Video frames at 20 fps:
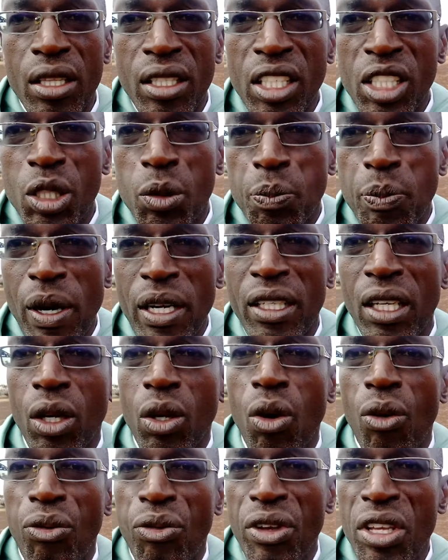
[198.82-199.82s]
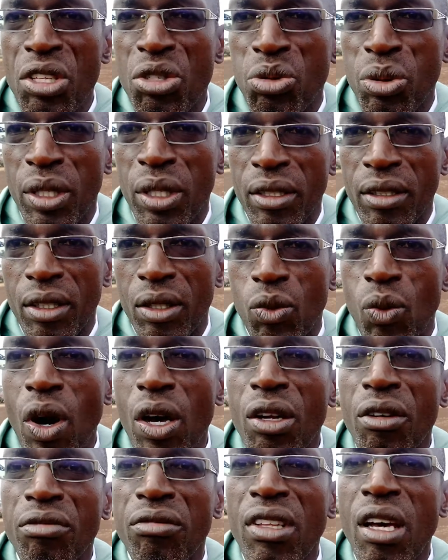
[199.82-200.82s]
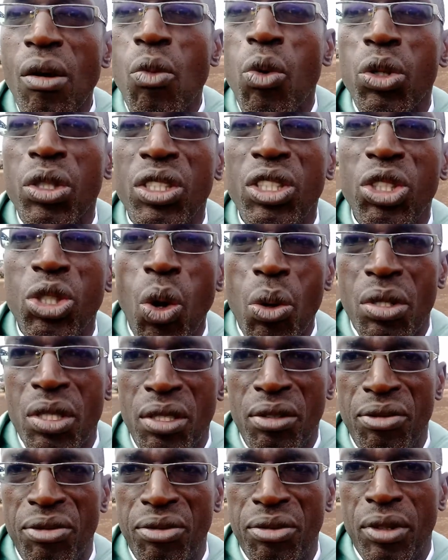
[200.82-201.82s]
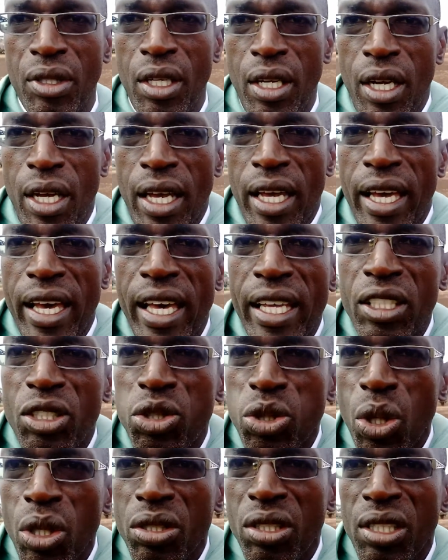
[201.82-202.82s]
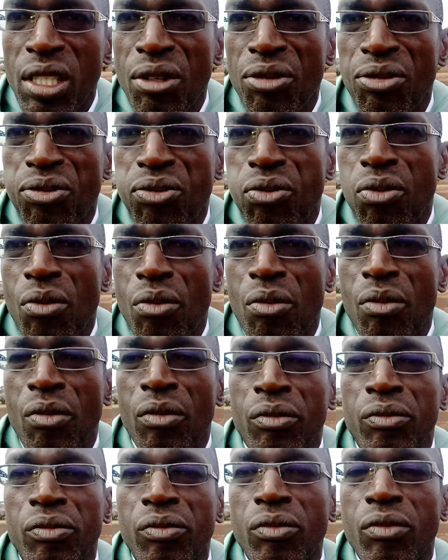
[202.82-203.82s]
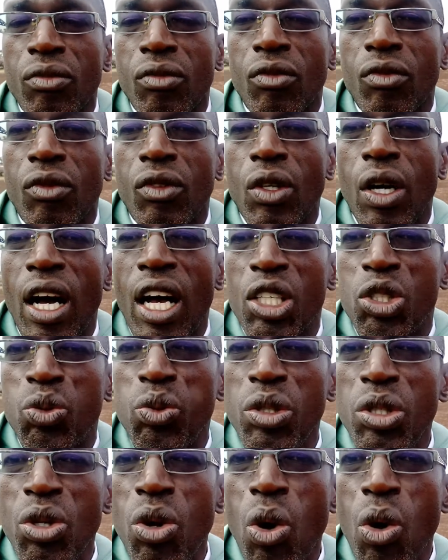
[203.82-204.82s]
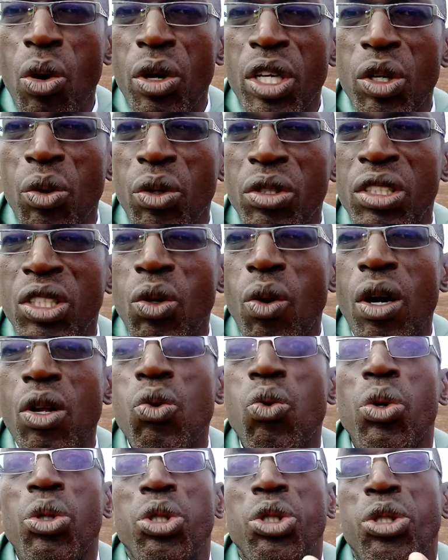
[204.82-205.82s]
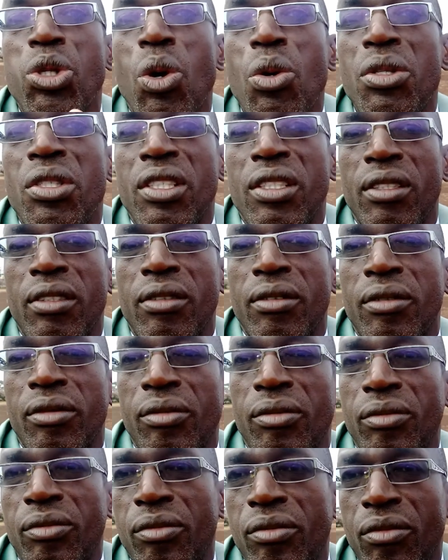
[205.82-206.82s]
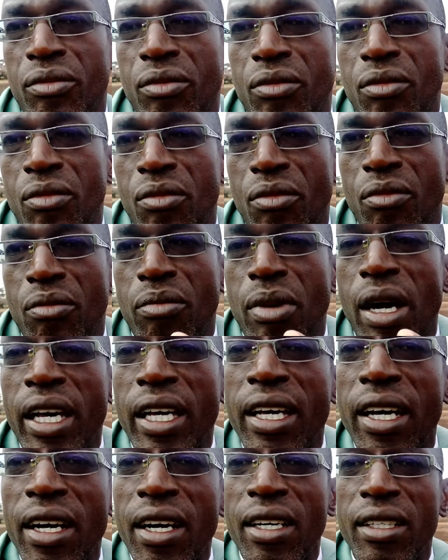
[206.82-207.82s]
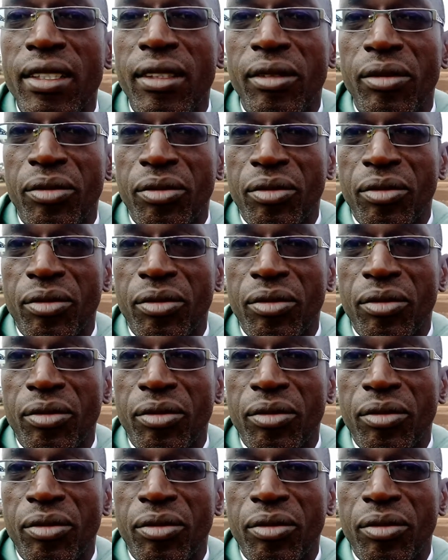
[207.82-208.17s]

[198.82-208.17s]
this patriarch of Israel, one of them was Joseph. And Joseph as we know, he was the one who was chosen by God.